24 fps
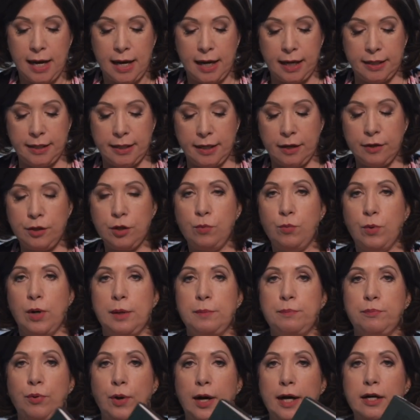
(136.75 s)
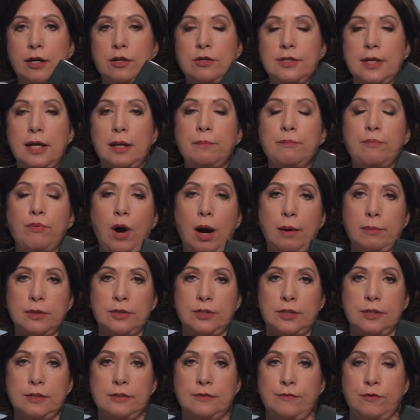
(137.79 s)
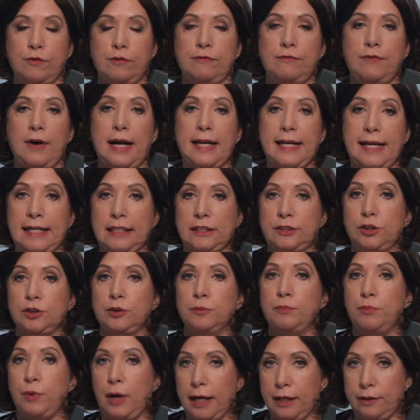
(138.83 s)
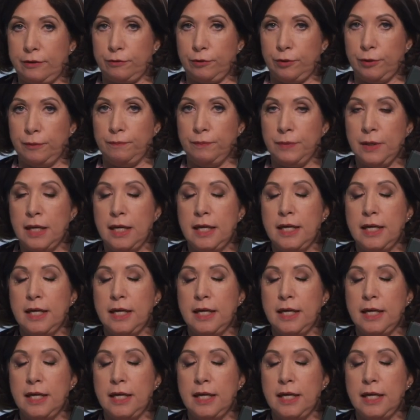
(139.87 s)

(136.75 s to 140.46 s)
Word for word: Another one, Prayers and Promises for Financial Breakthrough.